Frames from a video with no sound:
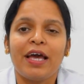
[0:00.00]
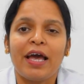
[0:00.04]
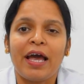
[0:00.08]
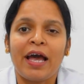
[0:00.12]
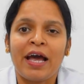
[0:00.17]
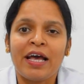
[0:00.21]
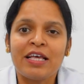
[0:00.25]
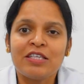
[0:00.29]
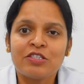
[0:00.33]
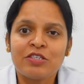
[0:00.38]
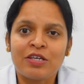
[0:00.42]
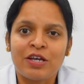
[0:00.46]

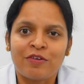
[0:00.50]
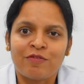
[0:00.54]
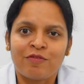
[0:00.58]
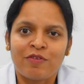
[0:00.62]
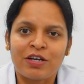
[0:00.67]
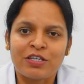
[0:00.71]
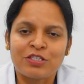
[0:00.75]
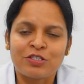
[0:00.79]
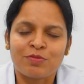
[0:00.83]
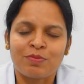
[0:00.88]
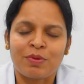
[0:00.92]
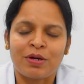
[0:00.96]
as
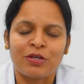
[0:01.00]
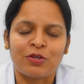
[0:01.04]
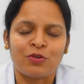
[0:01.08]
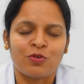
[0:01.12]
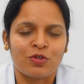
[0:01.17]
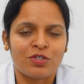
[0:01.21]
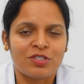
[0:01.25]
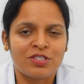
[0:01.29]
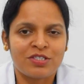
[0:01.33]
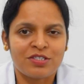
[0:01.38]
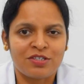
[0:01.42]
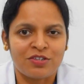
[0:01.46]
advised by
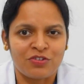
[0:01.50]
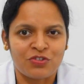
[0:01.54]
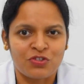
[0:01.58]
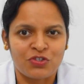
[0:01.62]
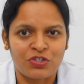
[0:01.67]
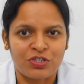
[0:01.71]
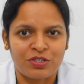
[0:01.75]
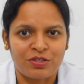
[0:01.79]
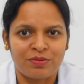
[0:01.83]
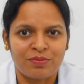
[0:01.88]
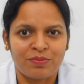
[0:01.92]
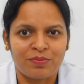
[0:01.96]
your
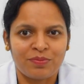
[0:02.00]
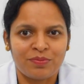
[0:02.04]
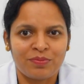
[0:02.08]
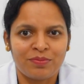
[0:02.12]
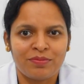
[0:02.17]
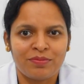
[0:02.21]
surgeon.